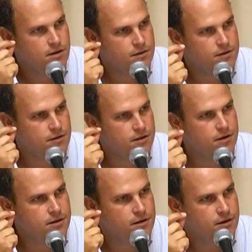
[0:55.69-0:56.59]
the
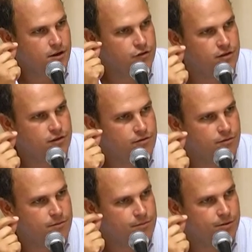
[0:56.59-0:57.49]
cynic Hitchens
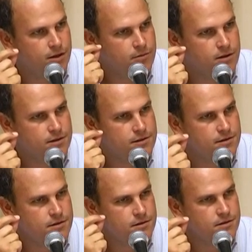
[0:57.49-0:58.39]
put it
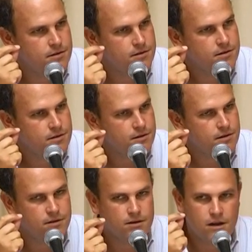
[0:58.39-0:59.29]
once?
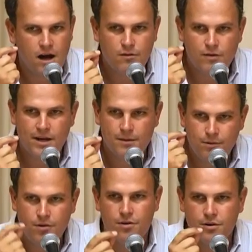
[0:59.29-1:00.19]
Did God write a
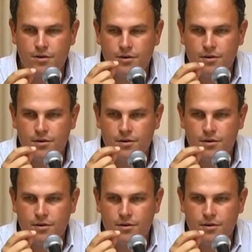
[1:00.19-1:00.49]
book?